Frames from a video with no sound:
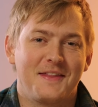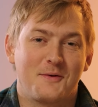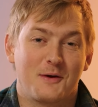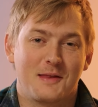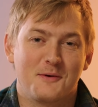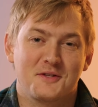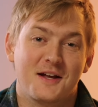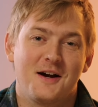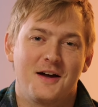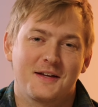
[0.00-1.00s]
I think one of the most
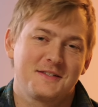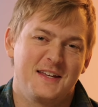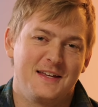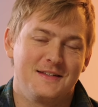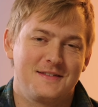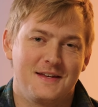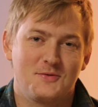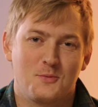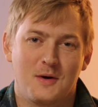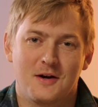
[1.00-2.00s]
iconic scenes
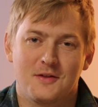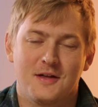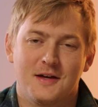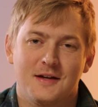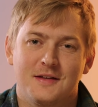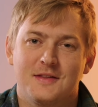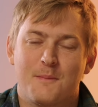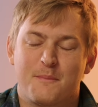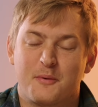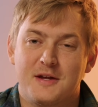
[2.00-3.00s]
is where the,
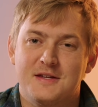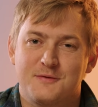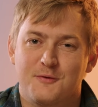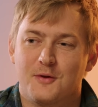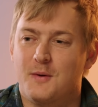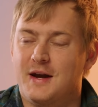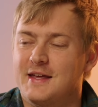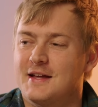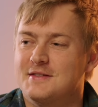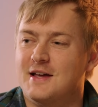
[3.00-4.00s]
the priest for the
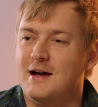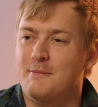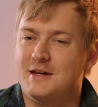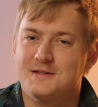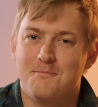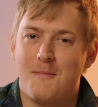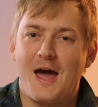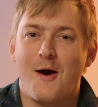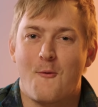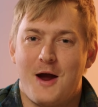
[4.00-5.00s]
wedding gets up and he's,
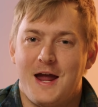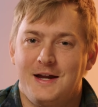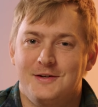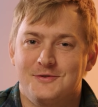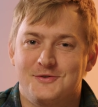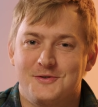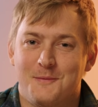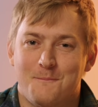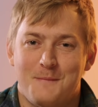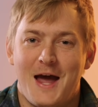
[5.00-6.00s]
Marriage!
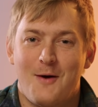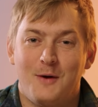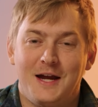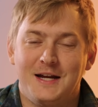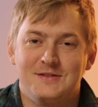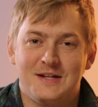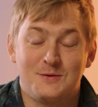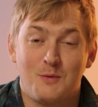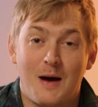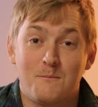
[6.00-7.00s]
Marriage
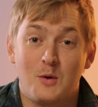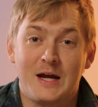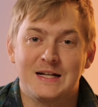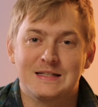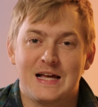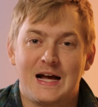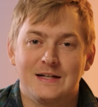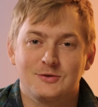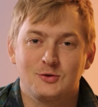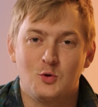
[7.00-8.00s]
is what brings
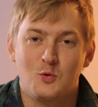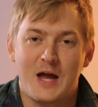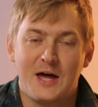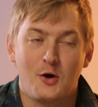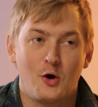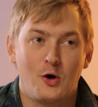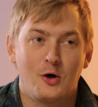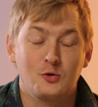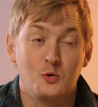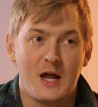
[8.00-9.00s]
us
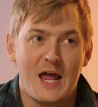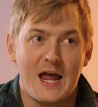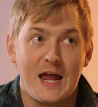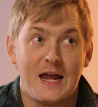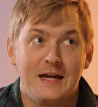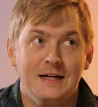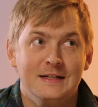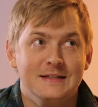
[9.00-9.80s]
together today.